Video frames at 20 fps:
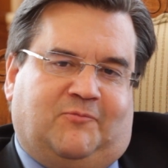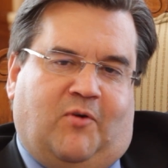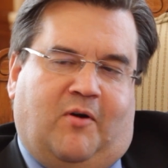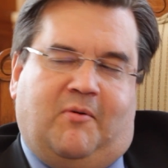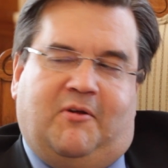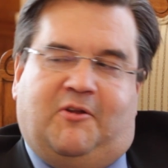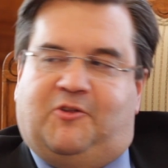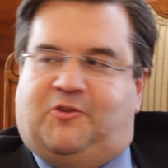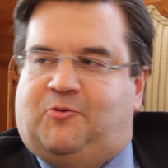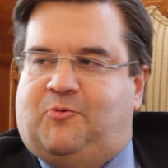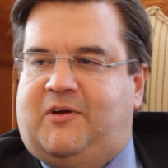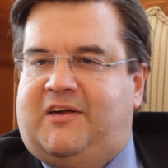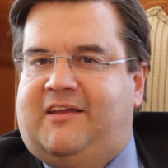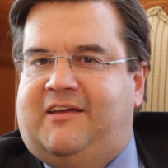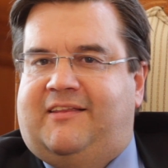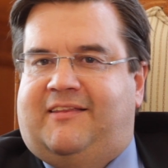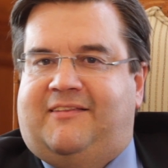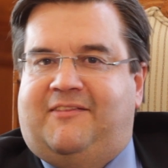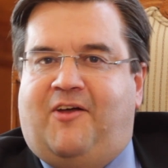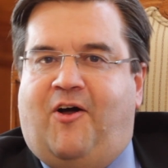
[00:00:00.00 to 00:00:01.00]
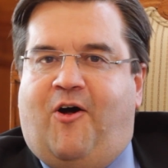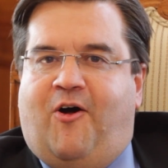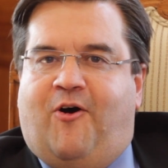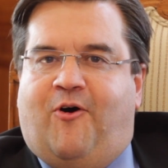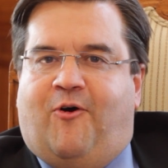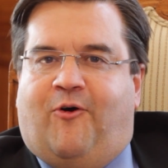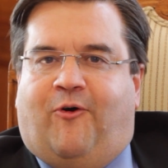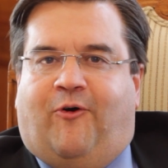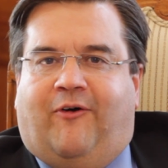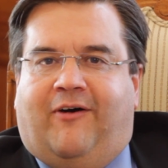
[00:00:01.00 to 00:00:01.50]
You want me to tweet it?
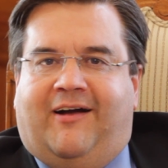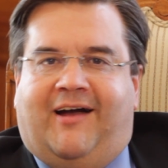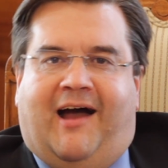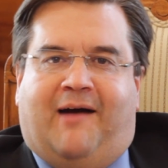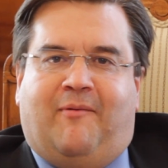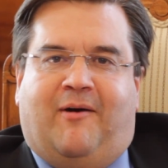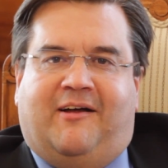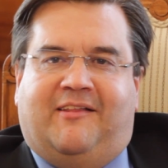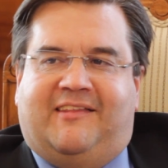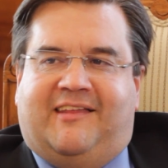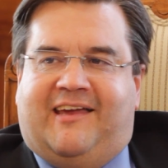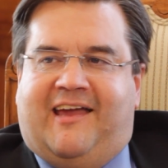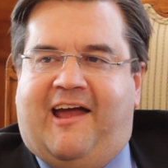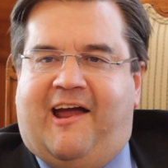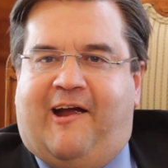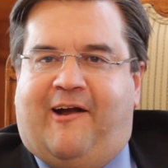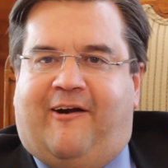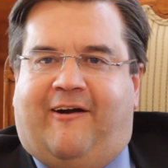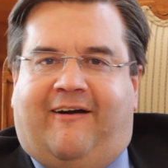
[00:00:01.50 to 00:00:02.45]
No, I'm on the air.